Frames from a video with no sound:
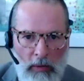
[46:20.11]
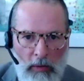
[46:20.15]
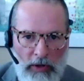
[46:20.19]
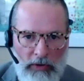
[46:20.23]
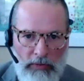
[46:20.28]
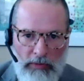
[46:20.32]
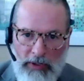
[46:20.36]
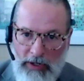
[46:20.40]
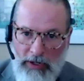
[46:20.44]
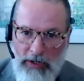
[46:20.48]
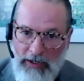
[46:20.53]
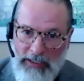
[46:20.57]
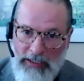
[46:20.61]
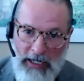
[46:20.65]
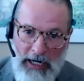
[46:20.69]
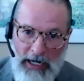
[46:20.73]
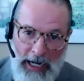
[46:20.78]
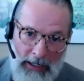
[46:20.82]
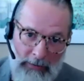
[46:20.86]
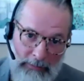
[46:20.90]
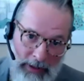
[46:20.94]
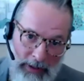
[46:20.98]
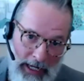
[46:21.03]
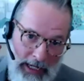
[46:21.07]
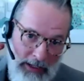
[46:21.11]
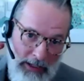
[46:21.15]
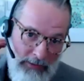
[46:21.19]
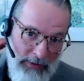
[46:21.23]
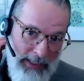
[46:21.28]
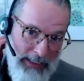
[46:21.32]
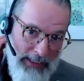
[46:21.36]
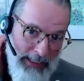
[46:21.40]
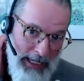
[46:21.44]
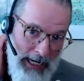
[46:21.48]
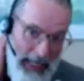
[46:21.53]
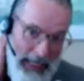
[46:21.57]
With regard to Guided
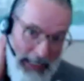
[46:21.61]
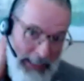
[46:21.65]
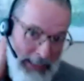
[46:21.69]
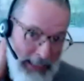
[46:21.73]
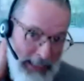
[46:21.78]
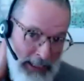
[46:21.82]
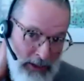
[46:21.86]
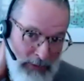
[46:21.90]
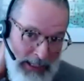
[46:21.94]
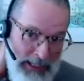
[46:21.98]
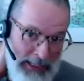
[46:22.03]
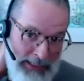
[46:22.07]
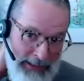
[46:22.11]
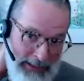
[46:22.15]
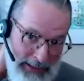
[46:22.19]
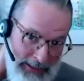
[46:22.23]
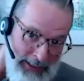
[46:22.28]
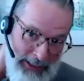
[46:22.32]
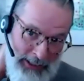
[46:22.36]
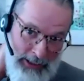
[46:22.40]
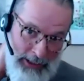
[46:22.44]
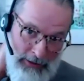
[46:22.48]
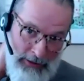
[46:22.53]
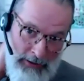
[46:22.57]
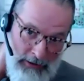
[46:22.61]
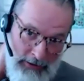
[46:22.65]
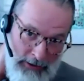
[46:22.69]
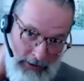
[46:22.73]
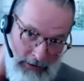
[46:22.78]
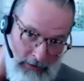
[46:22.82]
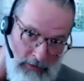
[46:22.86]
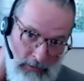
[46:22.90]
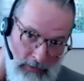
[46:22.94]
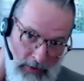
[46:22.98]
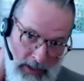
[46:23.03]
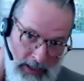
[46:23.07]
Pathways, I actually think we did start
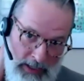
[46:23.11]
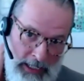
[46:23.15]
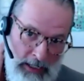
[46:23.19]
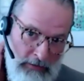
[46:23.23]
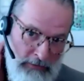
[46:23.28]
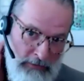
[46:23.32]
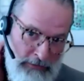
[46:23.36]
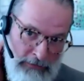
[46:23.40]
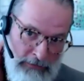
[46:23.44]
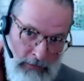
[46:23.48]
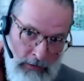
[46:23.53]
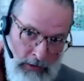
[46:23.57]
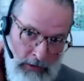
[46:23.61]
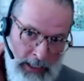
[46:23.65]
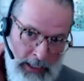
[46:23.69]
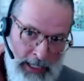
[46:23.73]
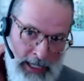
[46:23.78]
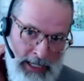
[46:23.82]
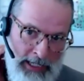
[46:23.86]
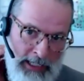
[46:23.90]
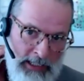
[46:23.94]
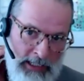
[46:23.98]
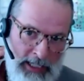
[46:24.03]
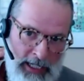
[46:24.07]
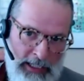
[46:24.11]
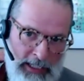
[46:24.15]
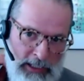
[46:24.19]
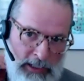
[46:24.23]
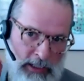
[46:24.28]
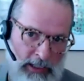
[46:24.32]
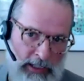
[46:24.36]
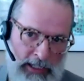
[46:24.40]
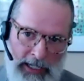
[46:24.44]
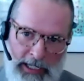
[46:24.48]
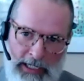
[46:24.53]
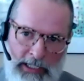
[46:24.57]
without fully and
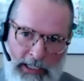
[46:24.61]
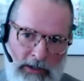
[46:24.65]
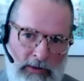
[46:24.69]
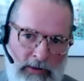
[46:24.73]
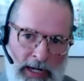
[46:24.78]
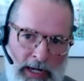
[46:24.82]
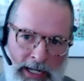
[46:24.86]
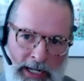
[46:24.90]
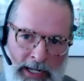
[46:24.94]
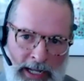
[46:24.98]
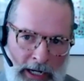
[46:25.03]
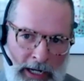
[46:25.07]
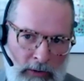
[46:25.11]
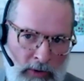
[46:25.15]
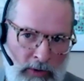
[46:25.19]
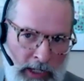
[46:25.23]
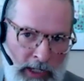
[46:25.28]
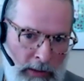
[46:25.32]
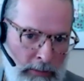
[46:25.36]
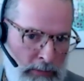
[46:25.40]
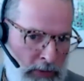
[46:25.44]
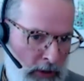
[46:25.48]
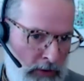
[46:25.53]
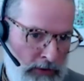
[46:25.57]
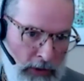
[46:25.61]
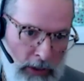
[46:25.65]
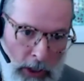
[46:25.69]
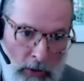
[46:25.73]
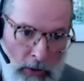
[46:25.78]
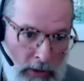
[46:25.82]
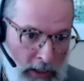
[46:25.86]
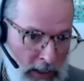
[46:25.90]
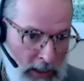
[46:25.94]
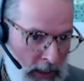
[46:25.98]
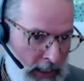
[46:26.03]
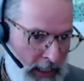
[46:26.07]
intentionally integrating equity, both
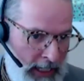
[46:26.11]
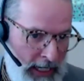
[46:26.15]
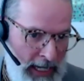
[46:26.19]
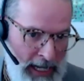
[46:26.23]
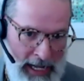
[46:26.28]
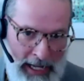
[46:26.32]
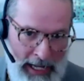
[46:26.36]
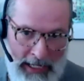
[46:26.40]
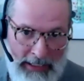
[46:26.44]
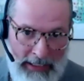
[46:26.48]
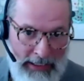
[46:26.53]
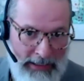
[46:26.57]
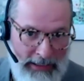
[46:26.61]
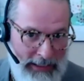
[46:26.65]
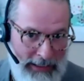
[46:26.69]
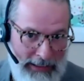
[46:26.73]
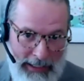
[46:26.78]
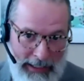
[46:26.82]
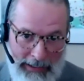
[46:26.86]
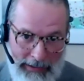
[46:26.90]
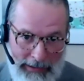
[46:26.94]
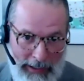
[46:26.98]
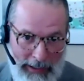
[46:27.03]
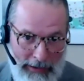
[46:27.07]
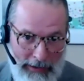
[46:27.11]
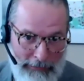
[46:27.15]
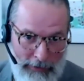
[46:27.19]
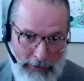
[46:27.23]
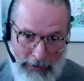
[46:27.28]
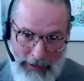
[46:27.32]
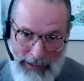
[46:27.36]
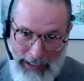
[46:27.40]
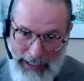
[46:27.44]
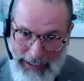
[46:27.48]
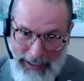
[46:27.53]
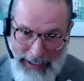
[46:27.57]
locally and at the state
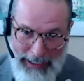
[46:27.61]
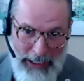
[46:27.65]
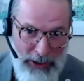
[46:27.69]
level.